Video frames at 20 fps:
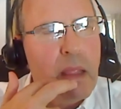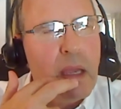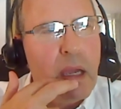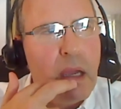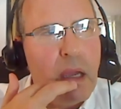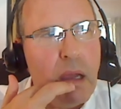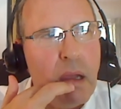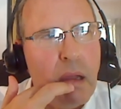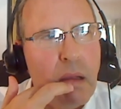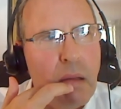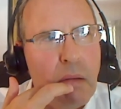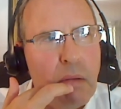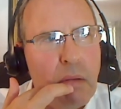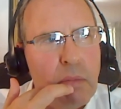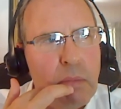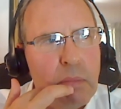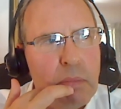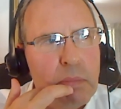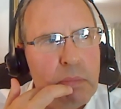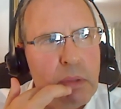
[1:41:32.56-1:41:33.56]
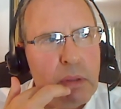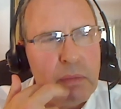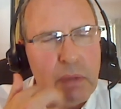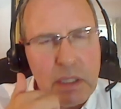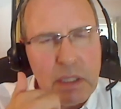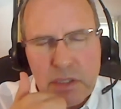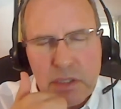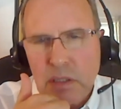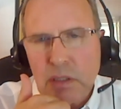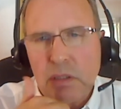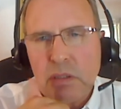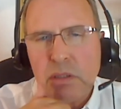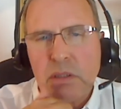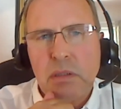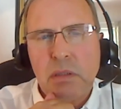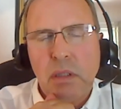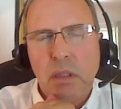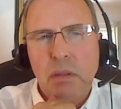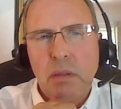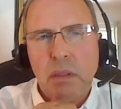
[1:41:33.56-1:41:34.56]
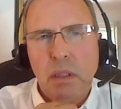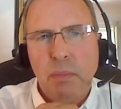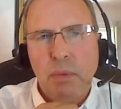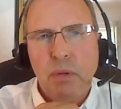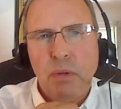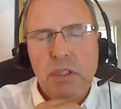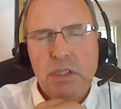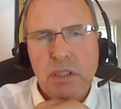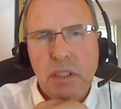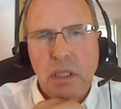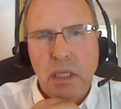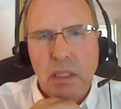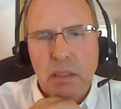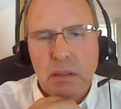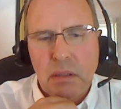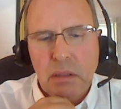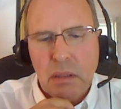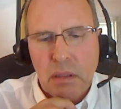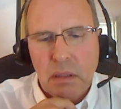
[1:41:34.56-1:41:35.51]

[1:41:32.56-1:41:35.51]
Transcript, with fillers: Uh, but Russians uh, appreciate